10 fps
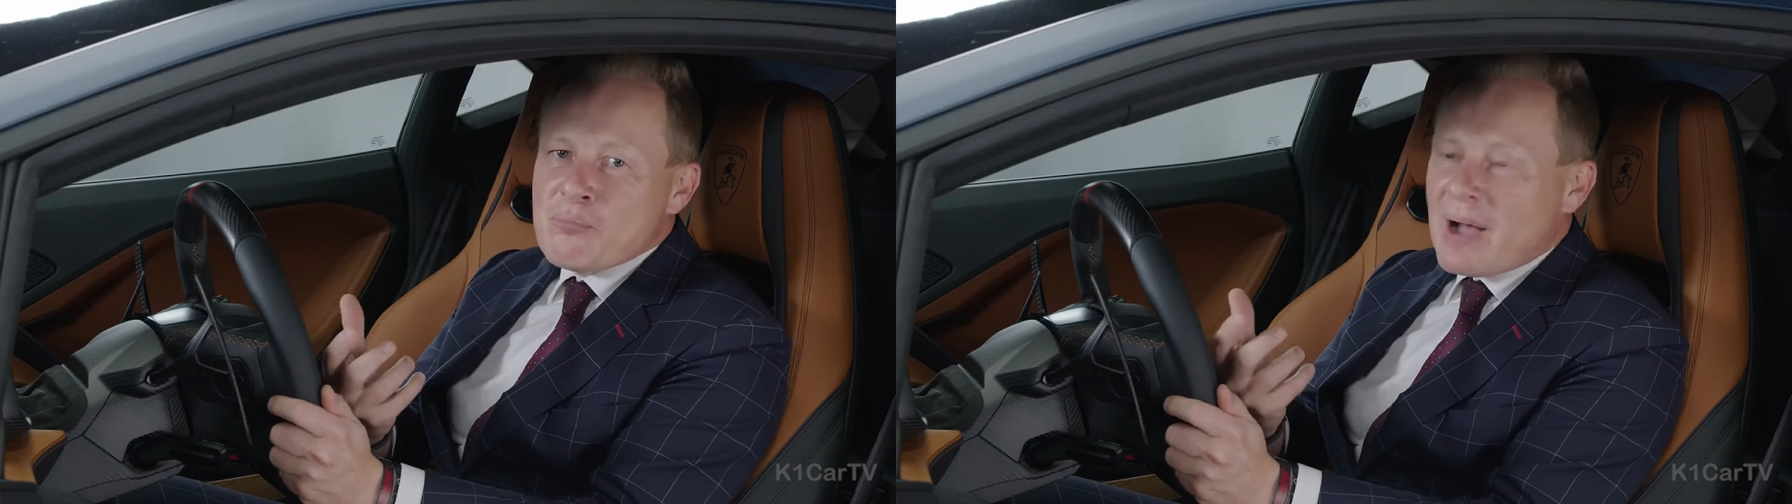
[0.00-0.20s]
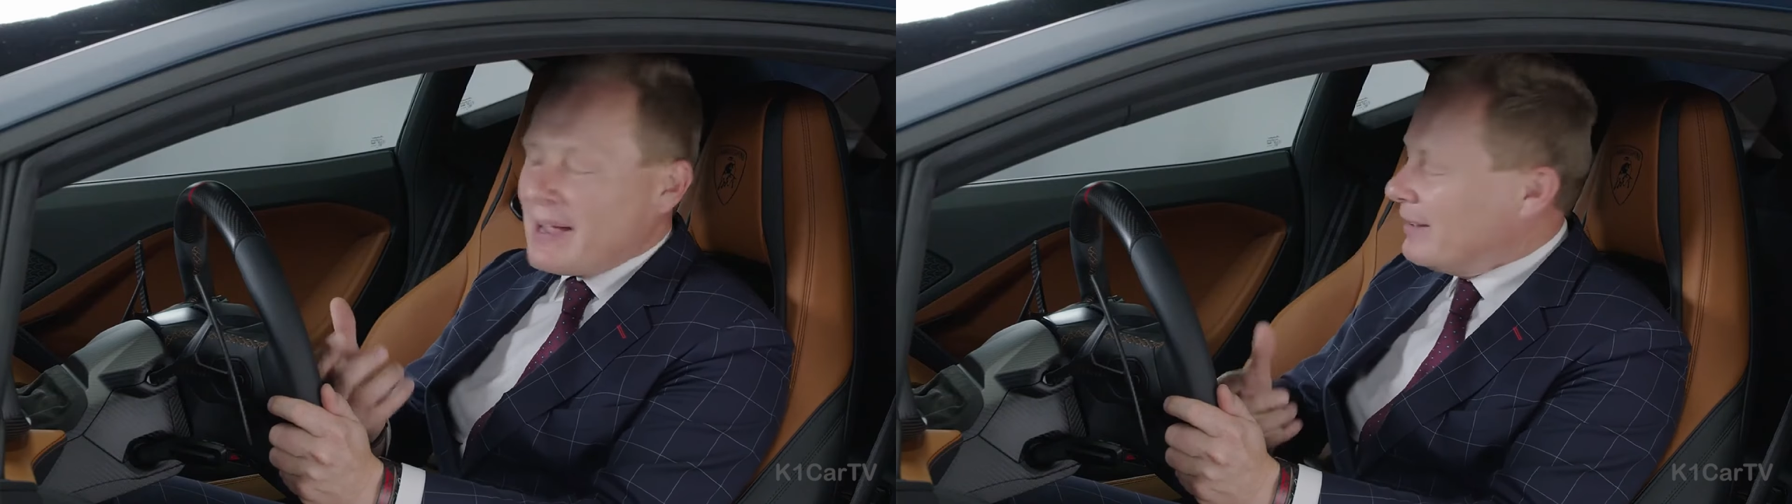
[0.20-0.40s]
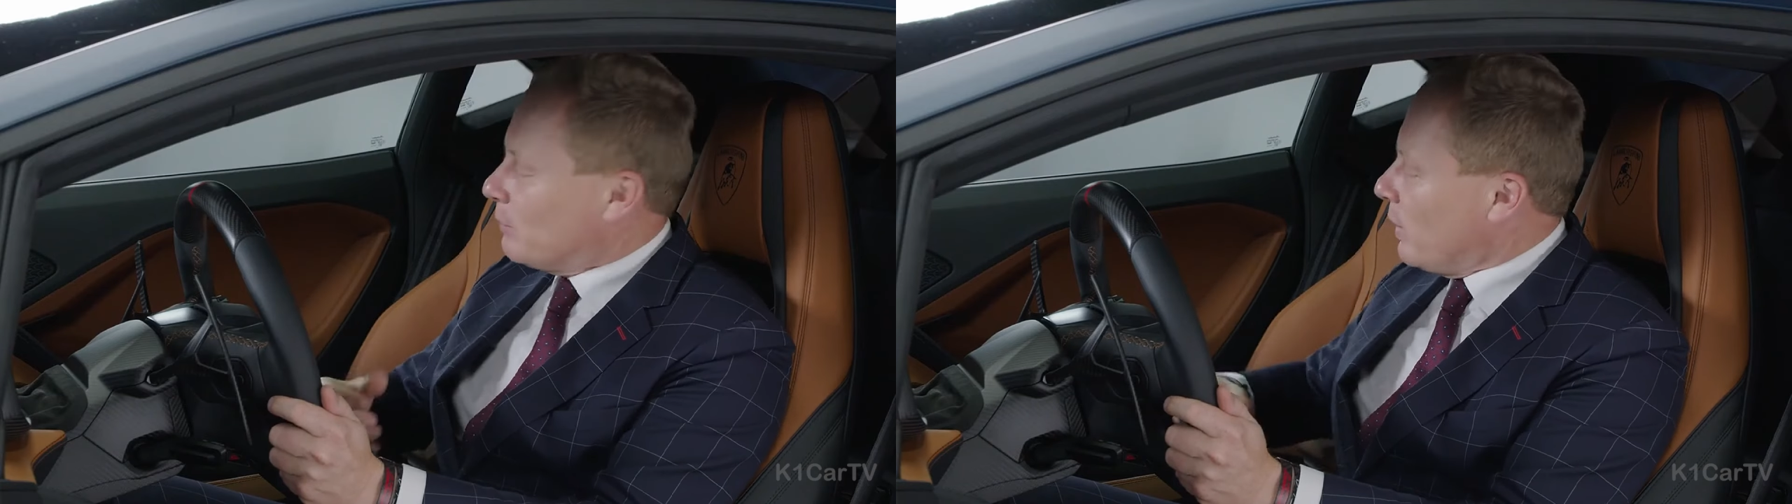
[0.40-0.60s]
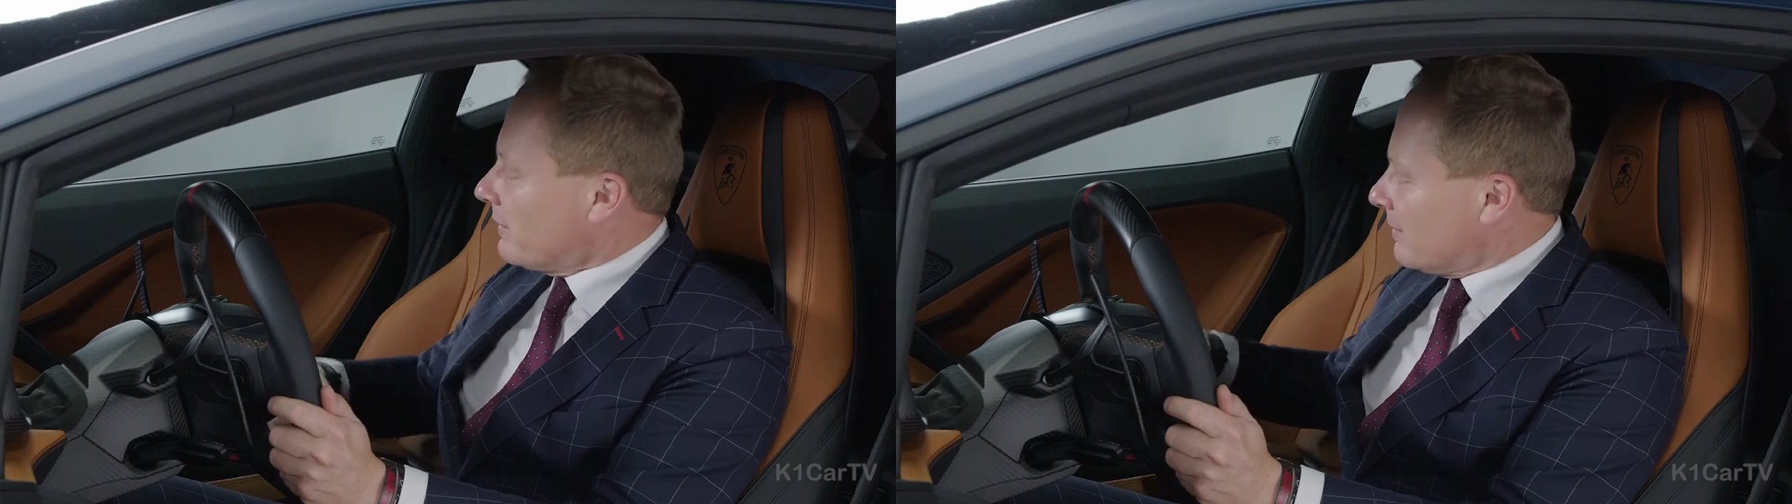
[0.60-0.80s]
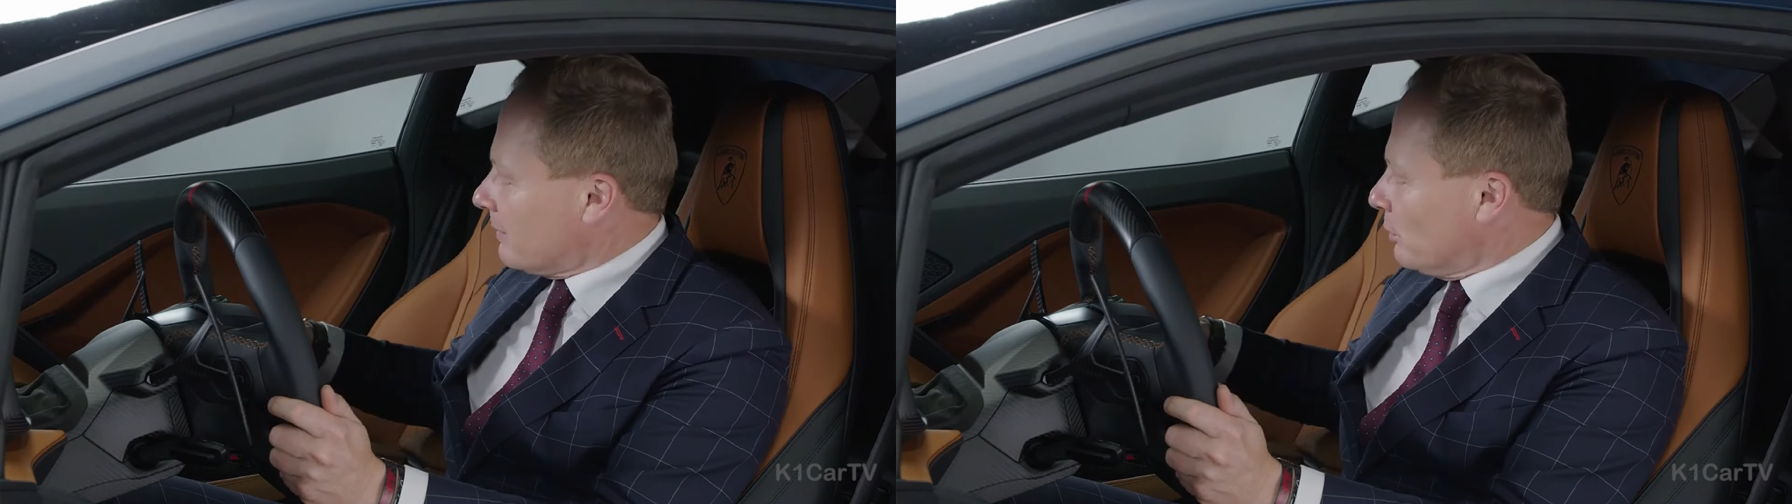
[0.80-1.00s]
pilot
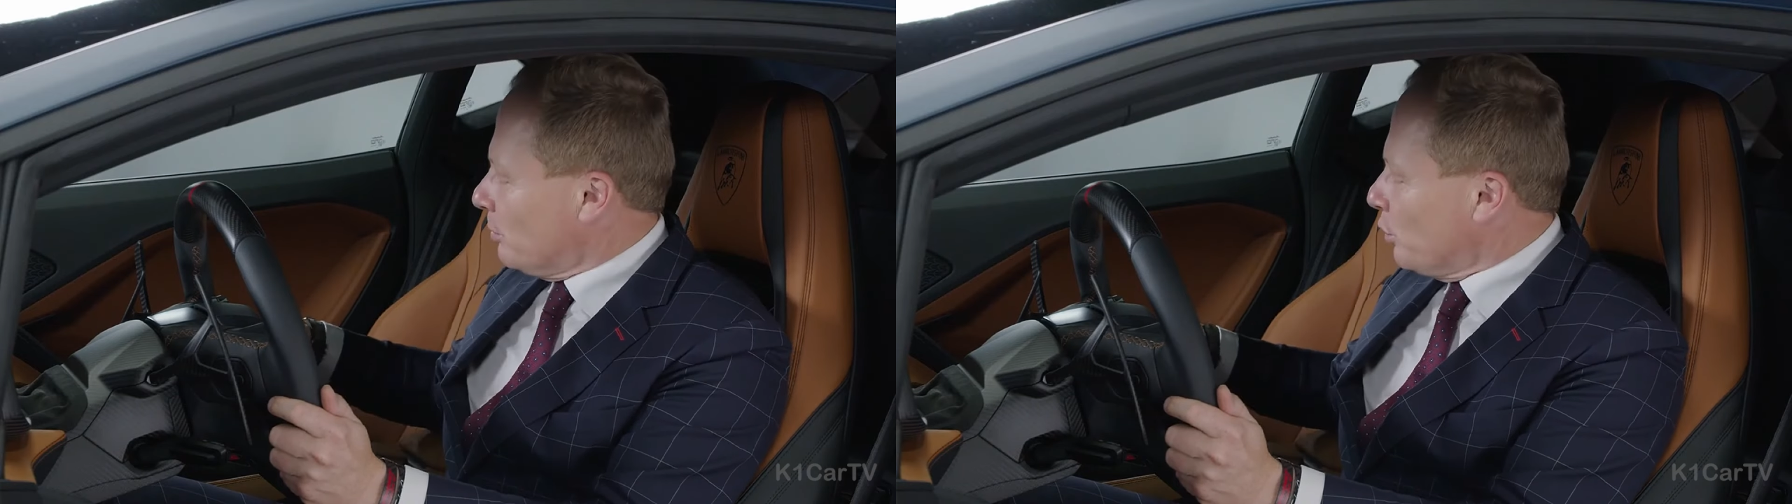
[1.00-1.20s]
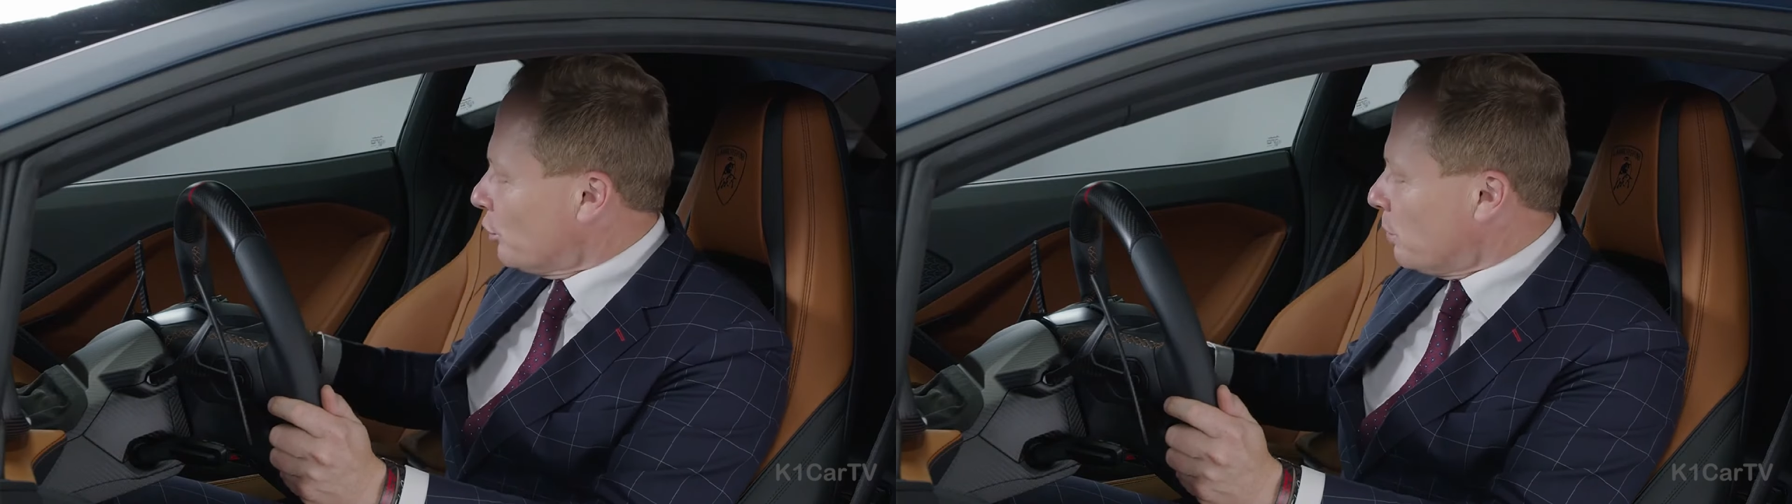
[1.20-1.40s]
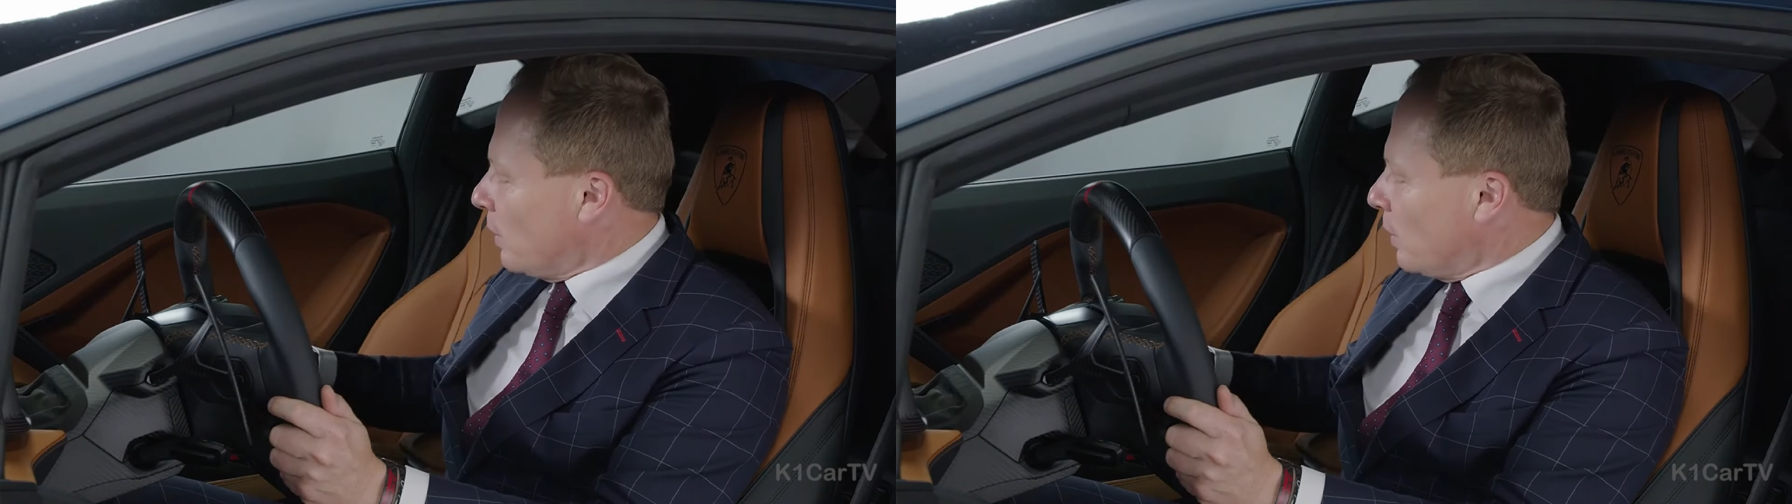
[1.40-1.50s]
wants to push